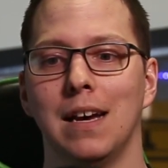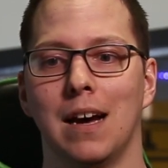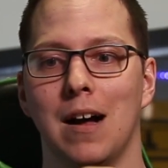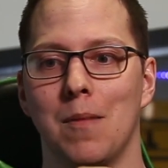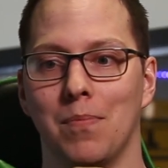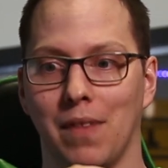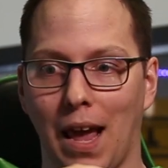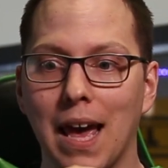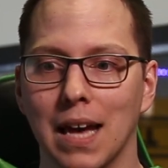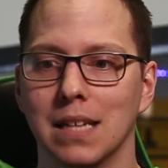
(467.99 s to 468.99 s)

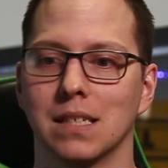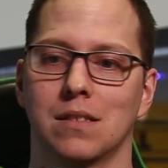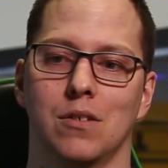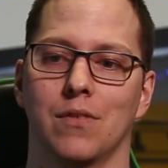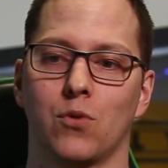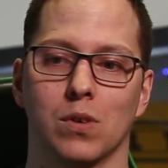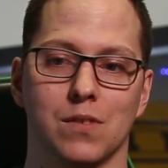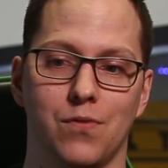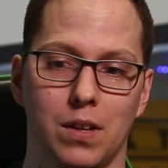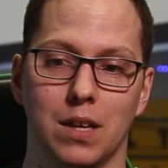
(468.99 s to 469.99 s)
And they're of course
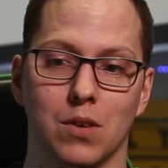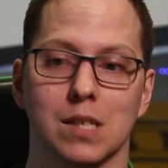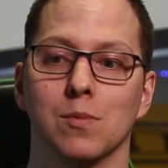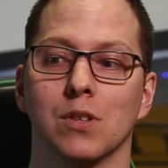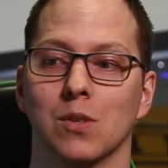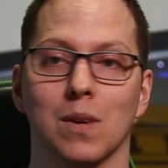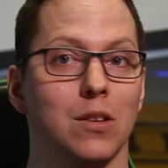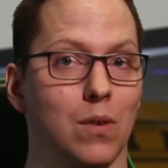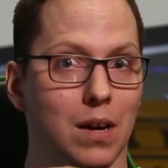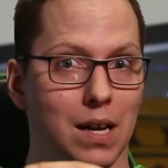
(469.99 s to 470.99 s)
fully addressable, so we can
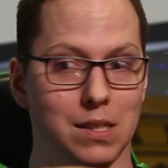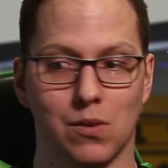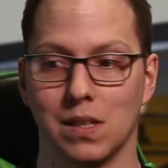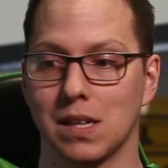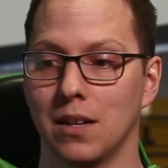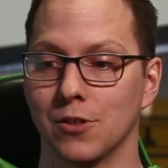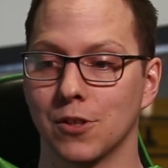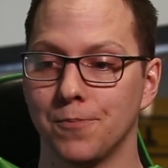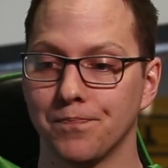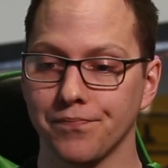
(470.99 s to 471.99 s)
do all kinds of crazy
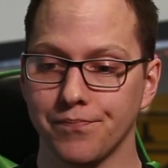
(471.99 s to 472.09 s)
colors.